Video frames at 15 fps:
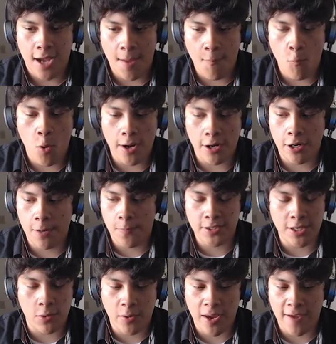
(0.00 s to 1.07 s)
I'm one hundred
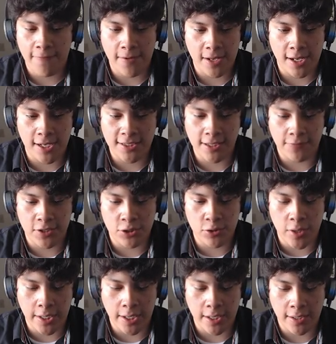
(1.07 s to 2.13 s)
percent okay uh,
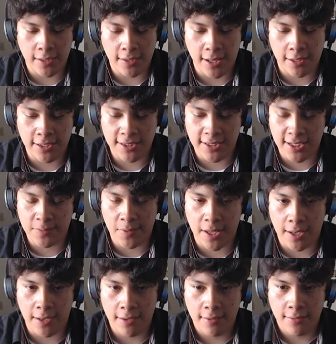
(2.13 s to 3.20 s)
self-destructing on this next play.